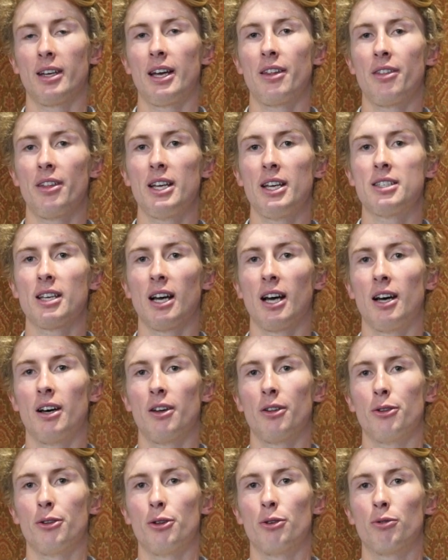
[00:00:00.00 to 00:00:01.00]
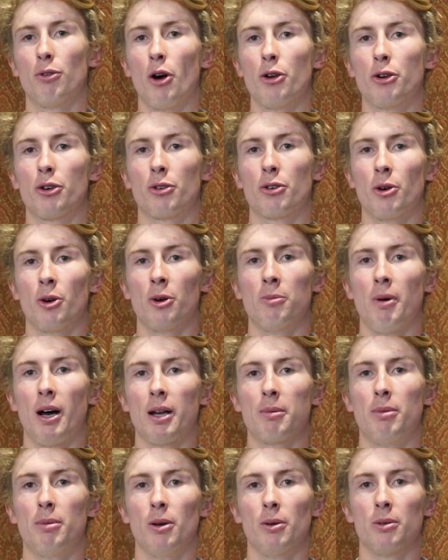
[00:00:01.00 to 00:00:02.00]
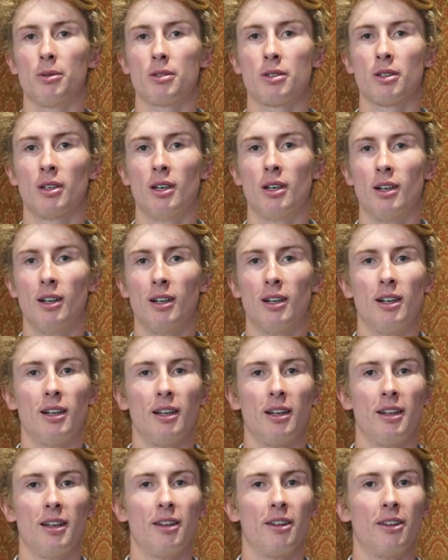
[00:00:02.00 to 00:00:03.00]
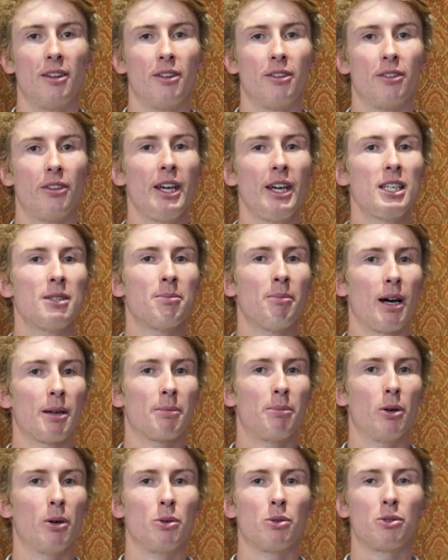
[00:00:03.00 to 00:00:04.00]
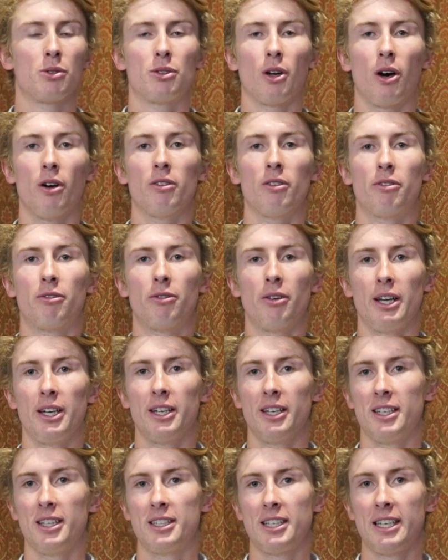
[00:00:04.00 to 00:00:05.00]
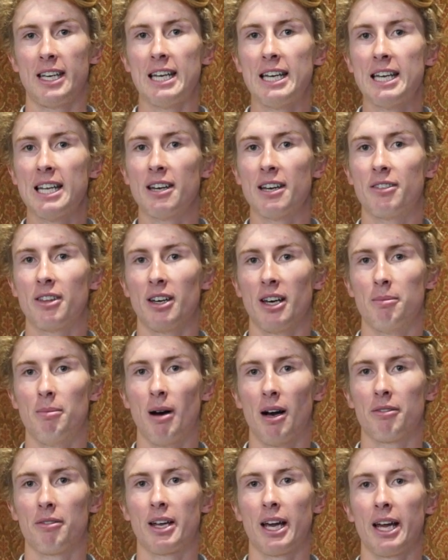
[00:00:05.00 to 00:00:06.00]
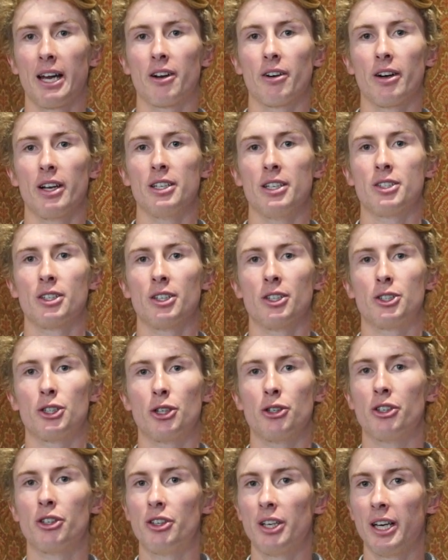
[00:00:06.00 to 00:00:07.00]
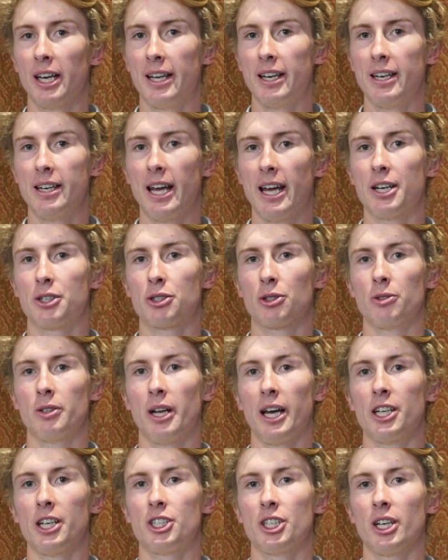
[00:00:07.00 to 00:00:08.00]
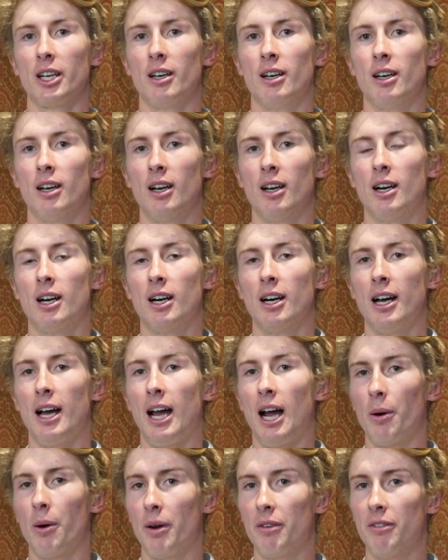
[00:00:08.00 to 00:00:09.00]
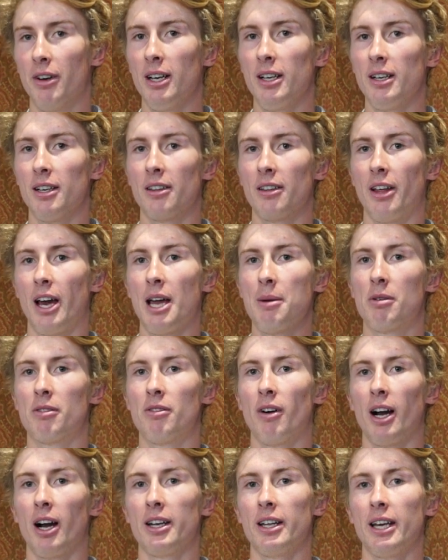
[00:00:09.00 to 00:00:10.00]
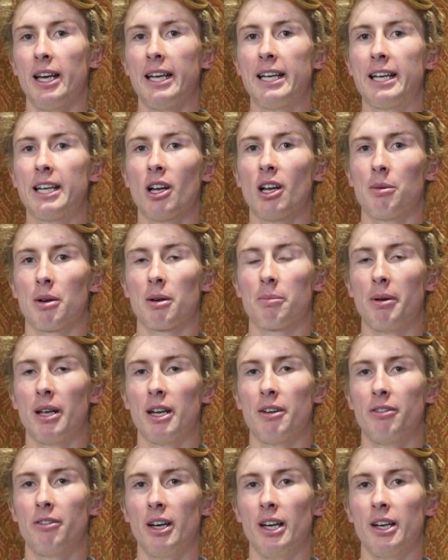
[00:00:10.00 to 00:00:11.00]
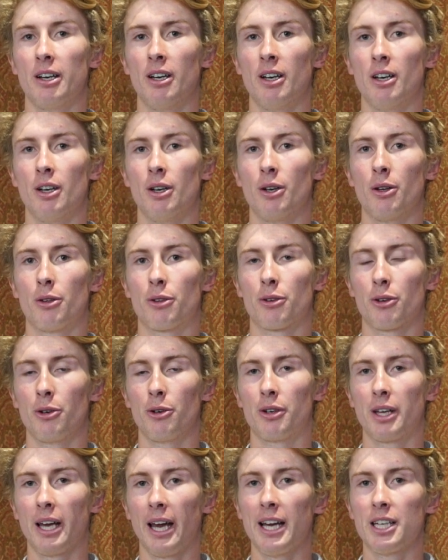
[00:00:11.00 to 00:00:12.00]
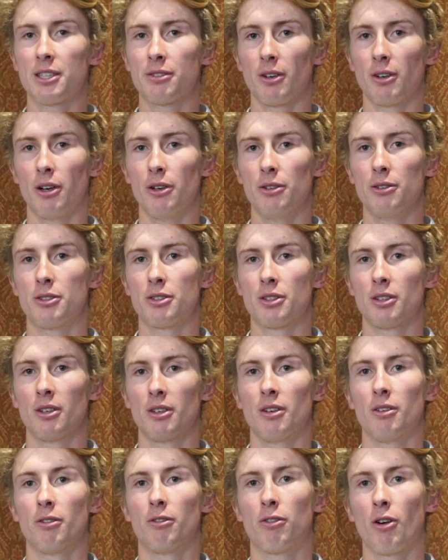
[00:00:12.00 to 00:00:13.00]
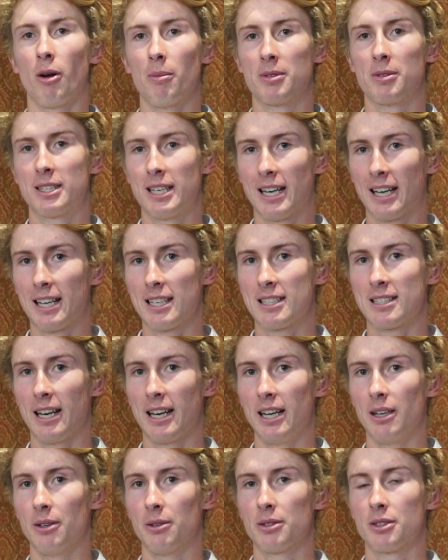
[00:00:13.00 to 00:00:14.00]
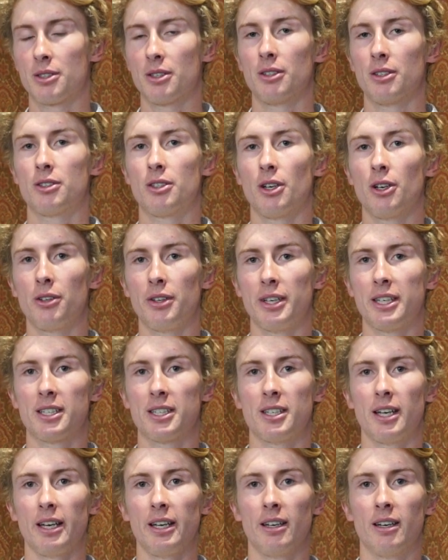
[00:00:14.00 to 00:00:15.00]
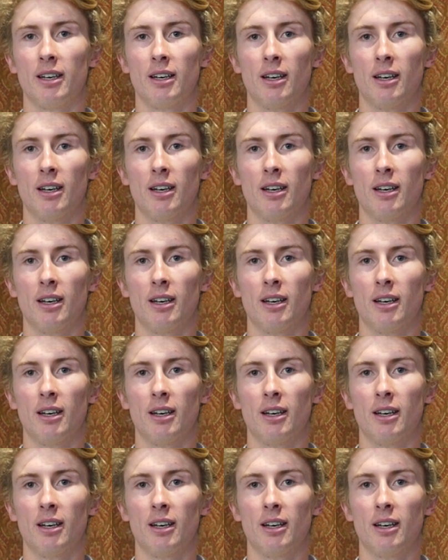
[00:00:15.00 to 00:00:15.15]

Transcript: and these are the Rotorua mud pools. These mud pools don't fit into any of the above categories due to their natural nature. However, they provide economic benefit through cash flows from ticket sales to the entity.